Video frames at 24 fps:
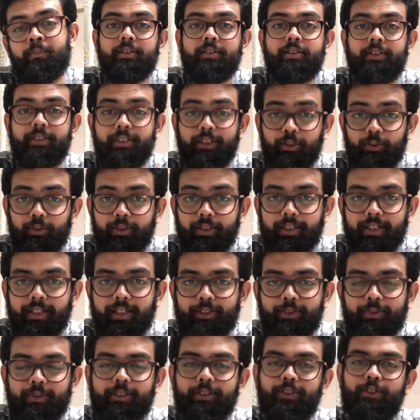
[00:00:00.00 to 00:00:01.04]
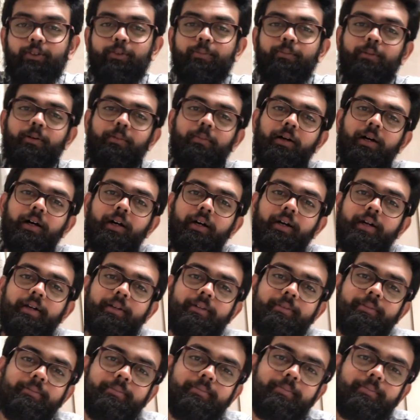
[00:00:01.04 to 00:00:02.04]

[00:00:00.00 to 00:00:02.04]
See you in the next video. Bye bye.